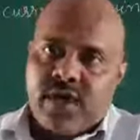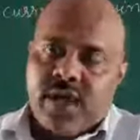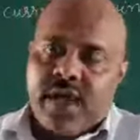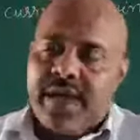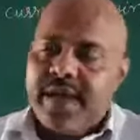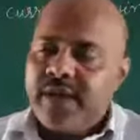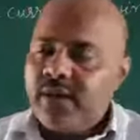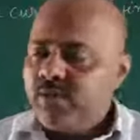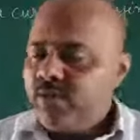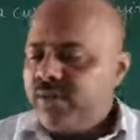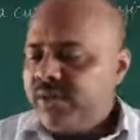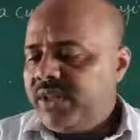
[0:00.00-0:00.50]

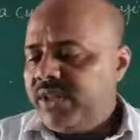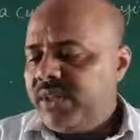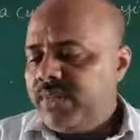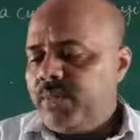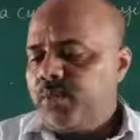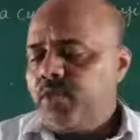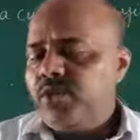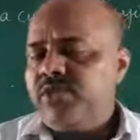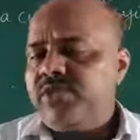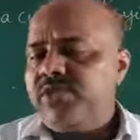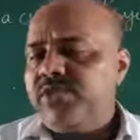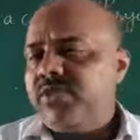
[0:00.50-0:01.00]
and when the
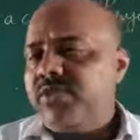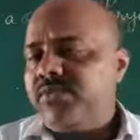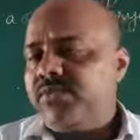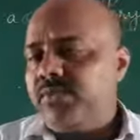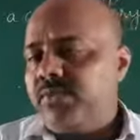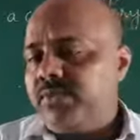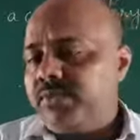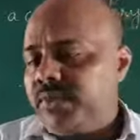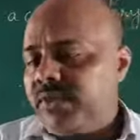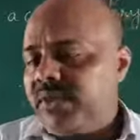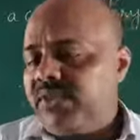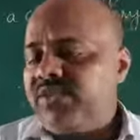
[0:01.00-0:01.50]
position
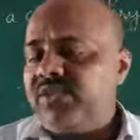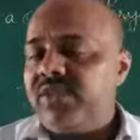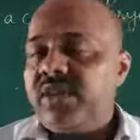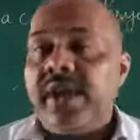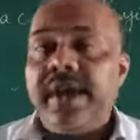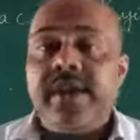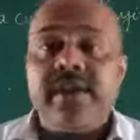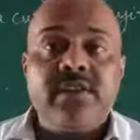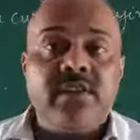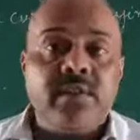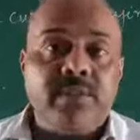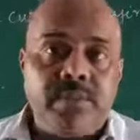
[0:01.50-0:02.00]
is
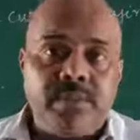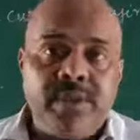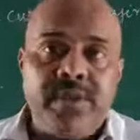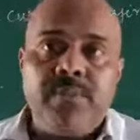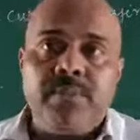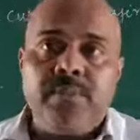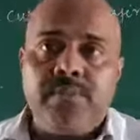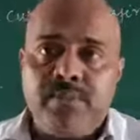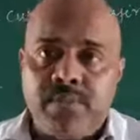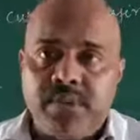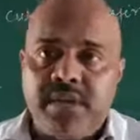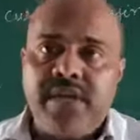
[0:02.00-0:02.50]
at the
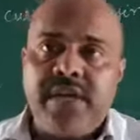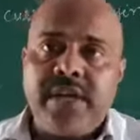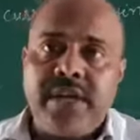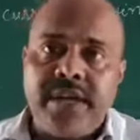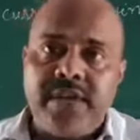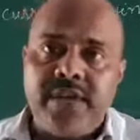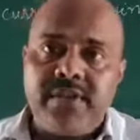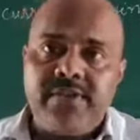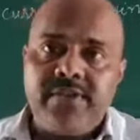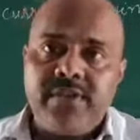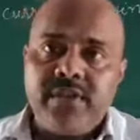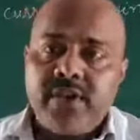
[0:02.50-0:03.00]
B
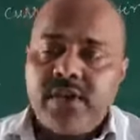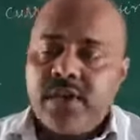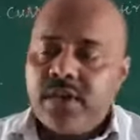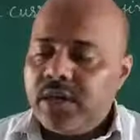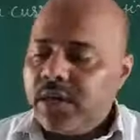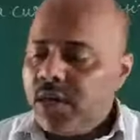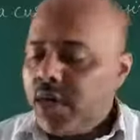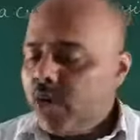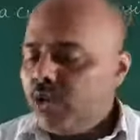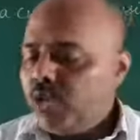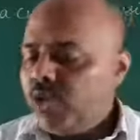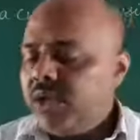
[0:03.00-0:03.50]
dash,
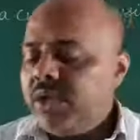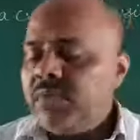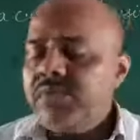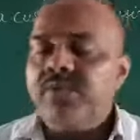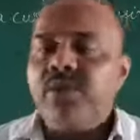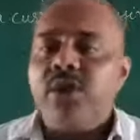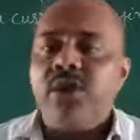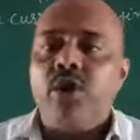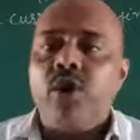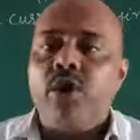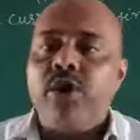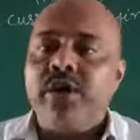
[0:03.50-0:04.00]
now leave
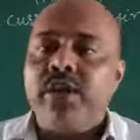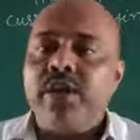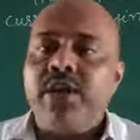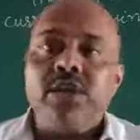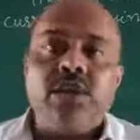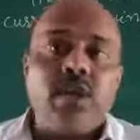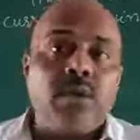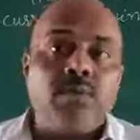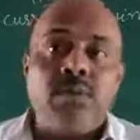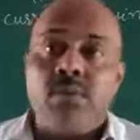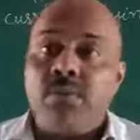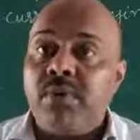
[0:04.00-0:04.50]
the
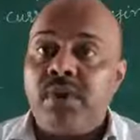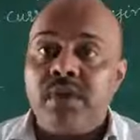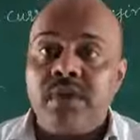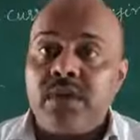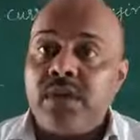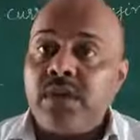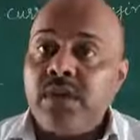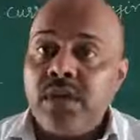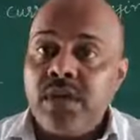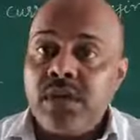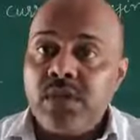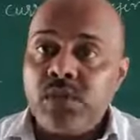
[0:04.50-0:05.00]
contact of the
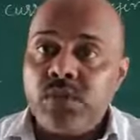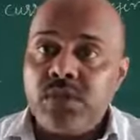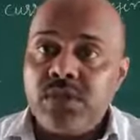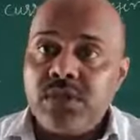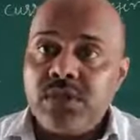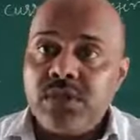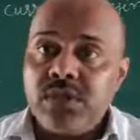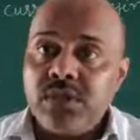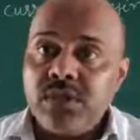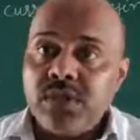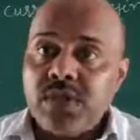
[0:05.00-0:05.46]
mercury liquid.